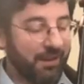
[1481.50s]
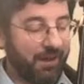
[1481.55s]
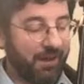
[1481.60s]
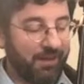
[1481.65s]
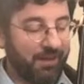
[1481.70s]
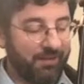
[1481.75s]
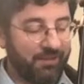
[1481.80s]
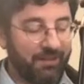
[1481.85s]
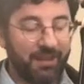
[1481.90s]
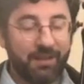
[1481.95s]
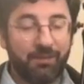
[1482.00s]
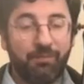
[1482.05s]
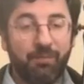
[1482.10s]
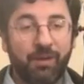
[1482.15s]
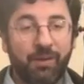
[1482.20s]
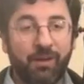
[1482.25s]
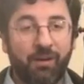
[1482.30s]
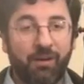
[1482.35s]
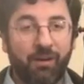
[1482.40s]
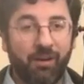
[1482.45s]
second
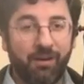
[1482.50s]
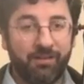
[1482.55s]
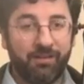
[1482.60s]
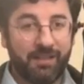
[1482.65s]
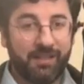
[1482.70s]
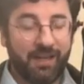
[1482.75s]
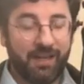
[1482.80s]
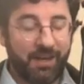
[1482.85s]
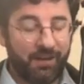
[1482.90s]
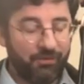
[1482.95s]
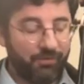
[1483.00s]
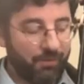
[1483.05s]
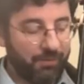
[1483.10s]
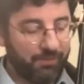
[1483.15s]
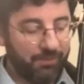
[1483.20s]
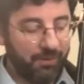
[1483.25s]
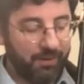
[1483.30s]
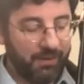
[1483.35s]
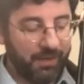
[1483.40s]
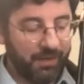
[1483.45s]
finger on D natural
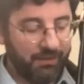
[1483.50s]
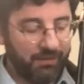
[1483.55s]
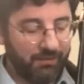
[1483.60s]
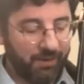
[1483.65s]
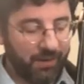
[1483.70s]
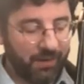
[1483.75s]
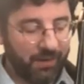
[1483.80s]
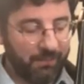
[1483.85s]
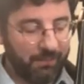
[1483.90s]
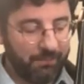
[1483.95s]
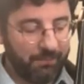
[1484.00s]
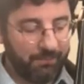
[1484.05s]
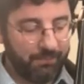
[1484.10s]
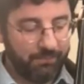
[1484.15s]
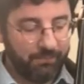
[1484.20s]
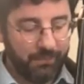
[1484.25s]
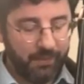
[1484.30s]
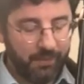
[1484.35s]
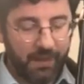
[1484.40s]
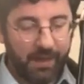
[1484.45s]
on the A string.
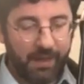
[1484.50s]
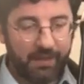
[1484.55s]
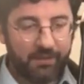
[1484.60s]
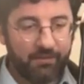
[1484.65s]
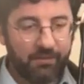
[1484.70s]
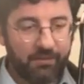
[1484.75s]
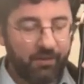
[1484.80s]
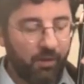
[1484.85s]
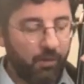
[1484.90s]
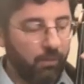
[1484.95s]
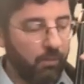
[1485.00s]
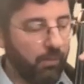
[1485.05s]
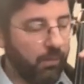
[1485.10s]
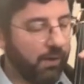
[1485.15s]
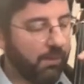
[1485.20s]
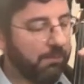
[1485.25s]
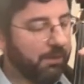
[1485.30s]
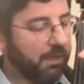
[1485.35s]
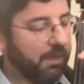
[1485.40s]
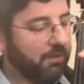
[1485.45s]
And so
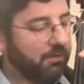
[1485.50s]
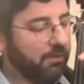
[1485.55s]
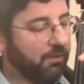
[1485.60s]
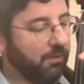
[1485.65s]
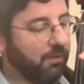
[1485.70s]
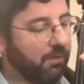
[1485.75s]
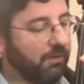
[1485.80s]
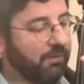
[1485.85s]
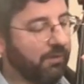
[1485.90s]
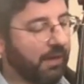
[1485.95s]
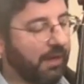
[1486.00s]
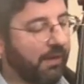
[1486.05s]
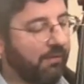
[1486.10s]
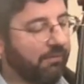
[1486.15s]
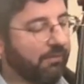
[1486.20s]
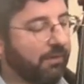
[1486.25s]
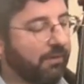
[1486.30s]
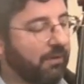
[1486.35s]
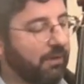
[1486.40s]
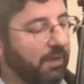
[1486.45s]
what I'm going to do is I
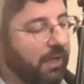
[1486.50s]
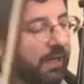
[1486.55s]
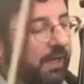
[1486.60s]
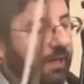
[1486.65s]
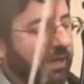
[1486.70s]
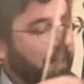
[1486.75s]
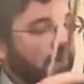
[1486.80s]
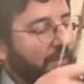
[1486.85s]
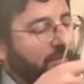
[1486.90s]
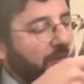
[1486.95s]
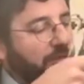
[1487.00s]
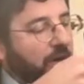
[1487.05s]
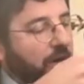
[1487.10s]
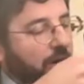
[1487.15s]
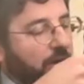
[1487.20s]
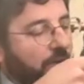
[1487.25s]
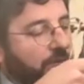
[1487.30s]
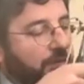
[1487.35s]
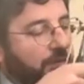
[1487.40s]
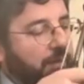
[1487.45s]
have like a nice
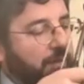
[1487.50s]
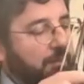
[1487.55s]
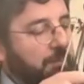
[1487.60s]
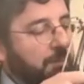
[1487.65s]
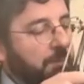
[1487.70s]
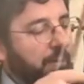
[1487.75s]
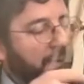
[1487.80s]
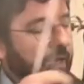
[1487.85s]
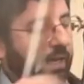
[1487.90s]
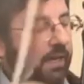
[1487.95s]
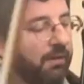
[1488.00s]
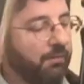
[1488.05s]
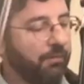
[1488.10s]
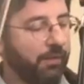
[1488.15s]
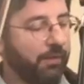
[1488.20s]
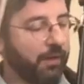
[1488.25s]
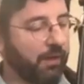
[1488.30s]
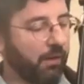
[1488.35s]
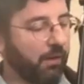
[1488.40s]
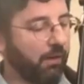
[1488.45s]
curved plane
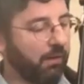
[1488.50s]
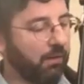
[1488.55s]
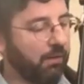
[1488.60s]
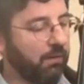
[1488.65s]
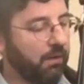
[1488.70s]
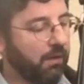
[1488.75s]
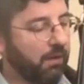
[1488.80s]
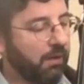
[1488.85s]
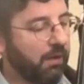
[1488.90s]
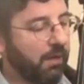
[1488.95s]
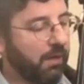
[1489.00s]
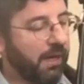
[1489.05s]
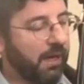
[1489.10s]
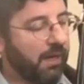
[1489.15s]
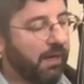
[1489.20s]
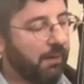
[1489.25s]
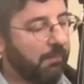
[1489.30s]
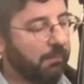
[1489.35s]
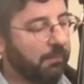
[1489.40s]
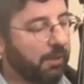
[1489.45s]
finger,
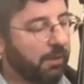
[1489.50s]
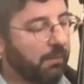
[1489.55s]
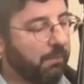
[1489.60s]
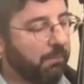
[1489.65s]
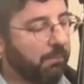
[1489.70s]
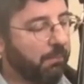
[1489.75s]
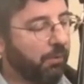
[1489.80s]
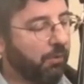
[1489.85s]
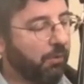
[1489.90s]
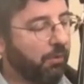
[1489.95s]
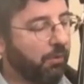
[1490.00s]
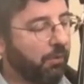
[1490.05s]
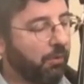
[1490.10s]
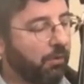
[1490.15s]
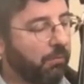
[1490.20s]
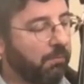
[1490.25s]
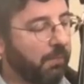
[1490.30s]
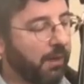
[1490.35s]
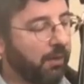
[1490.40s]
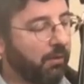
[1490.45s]
and I'm going to
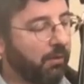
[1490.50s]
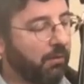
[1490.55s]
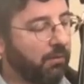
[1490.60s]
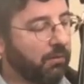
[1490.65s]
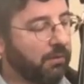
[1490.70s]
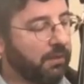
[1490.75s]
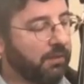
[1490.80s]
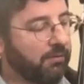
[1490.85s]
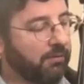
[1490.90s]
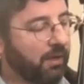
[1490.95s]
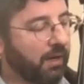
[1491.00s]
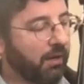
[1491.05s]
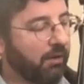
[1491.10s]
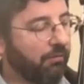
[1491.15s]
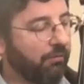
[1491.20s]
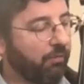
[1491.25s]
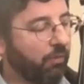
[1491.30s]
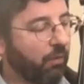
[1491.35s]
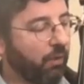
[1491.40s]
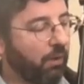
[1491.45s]
pull my
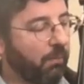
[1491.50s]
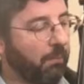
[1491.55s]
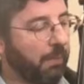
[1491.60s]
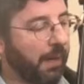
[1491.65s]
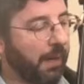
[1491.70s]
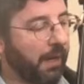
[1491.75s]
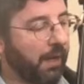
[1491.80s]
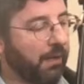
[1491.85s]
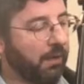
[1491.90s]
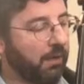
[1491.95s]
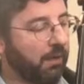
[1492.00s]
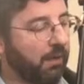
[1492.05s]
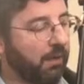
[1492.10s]
entire forearm back,